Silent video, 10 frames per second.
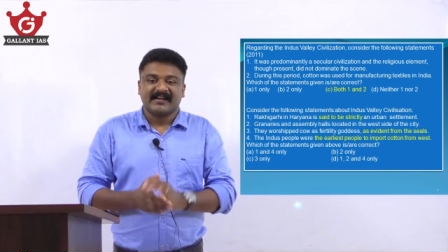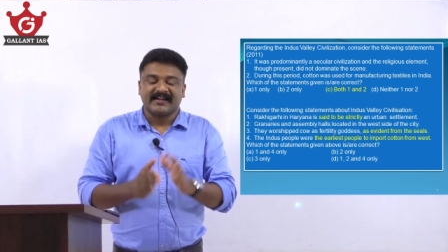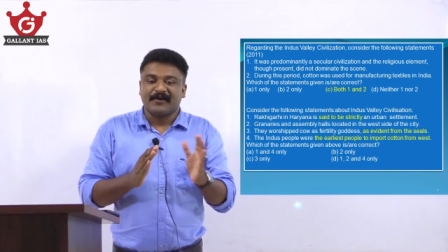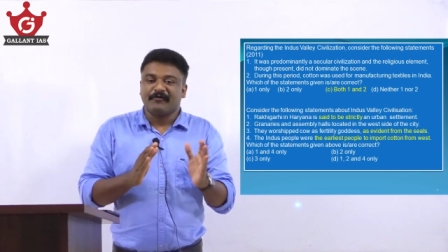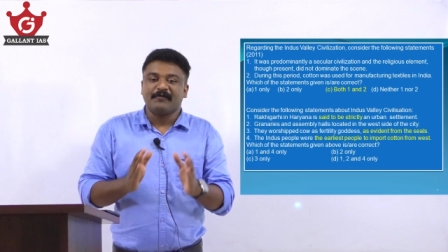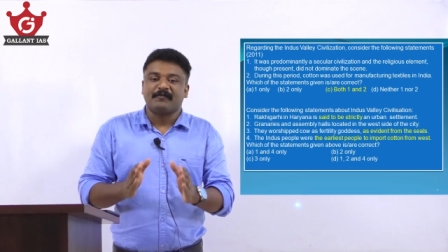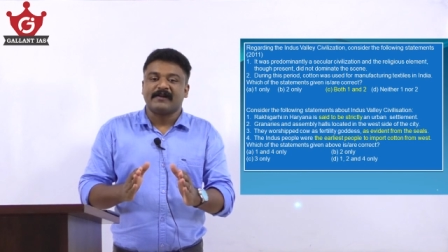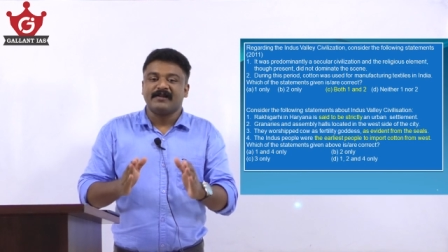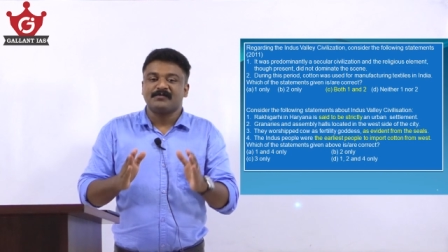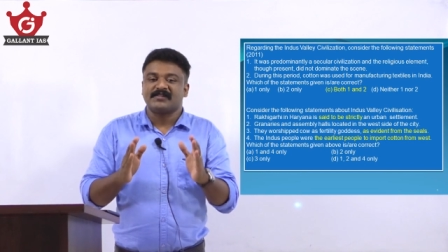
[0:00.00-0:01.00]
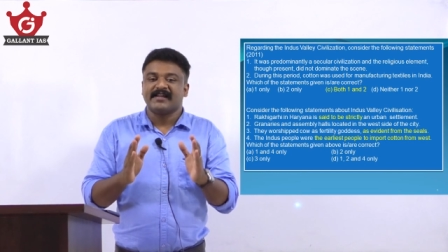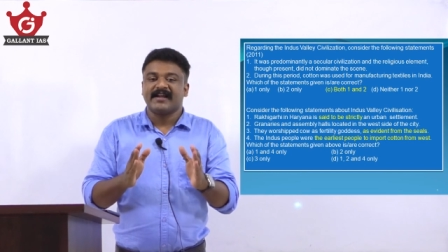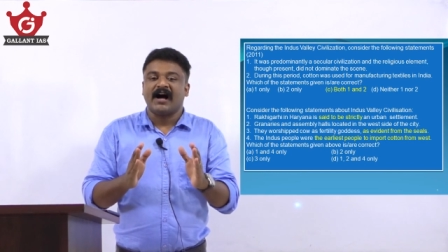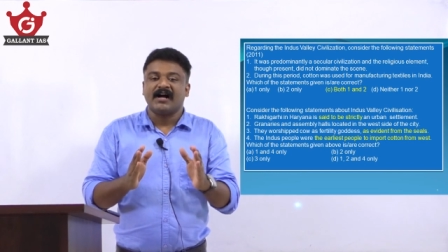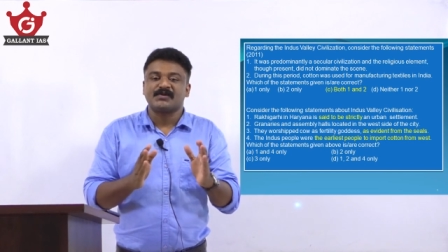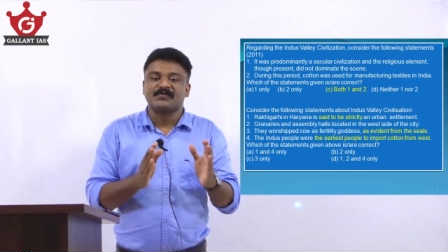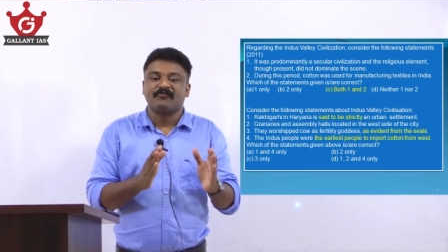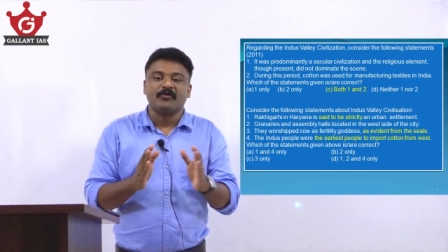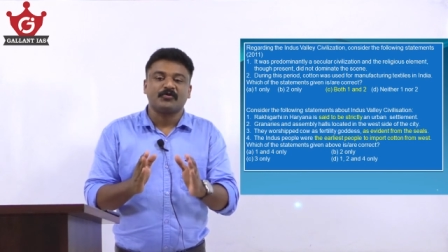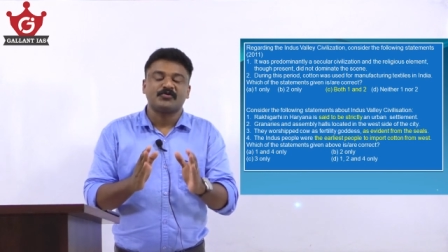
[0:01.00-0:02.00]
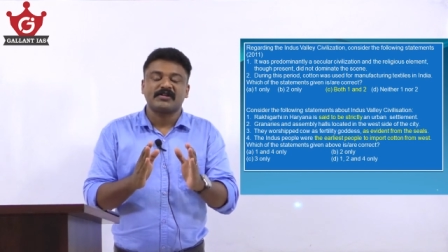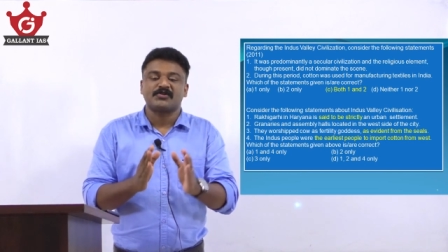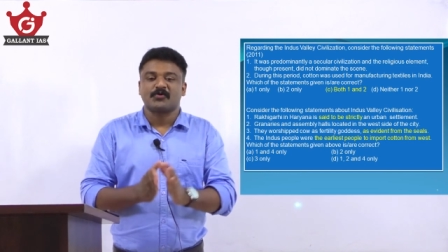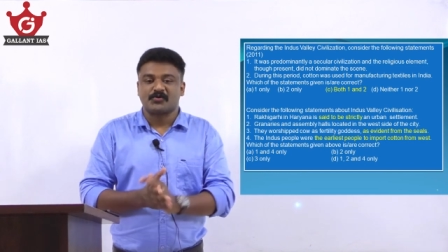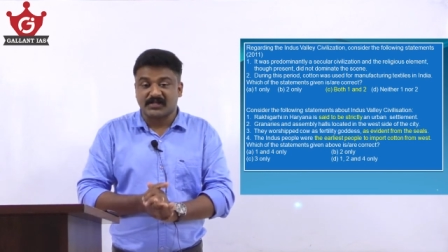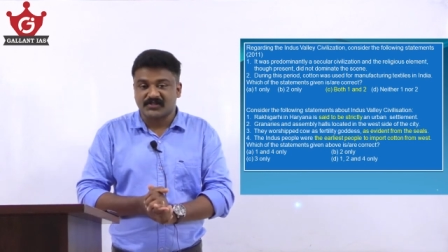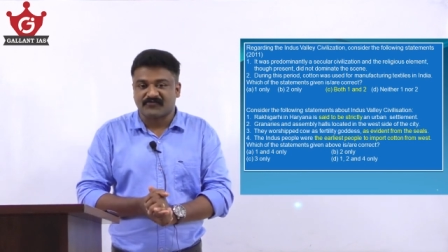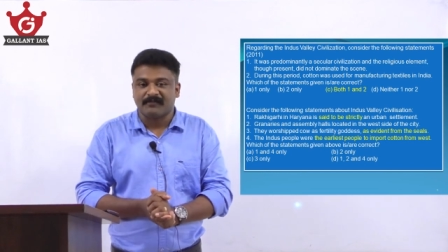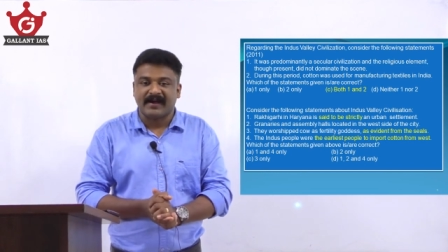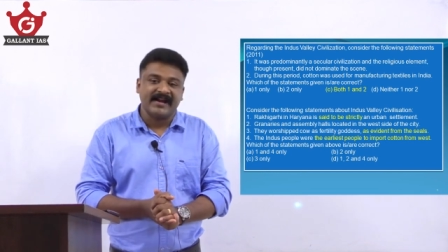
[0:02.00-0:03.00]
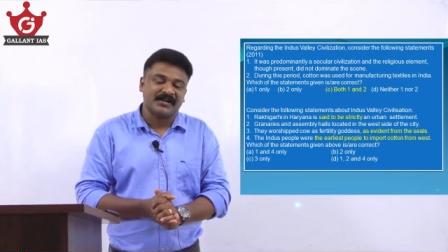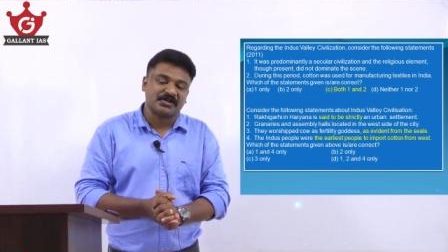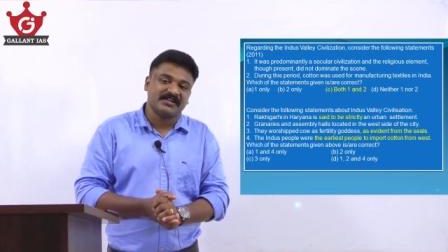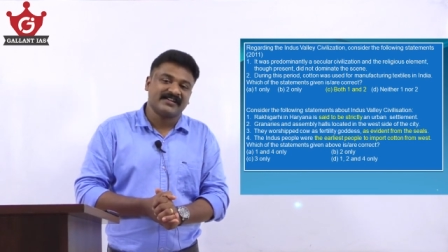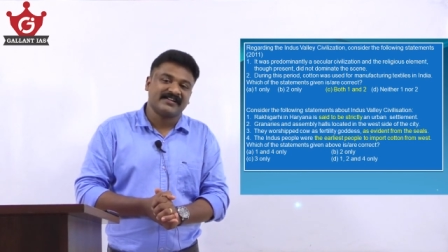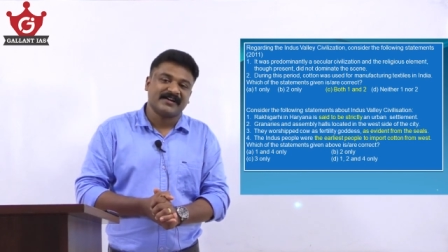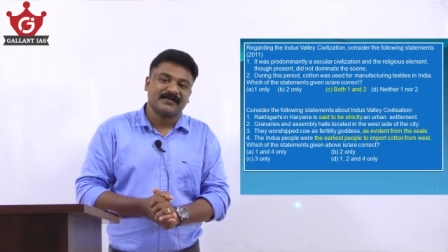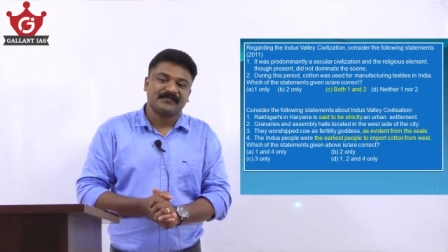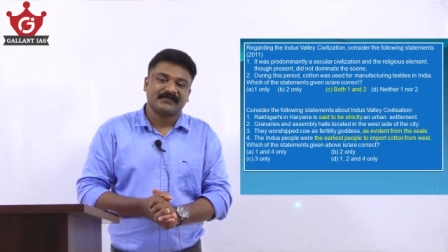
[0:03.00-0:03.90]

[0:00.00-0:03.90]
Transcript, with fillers: in every prelims, they ask four to six questions from ancient India.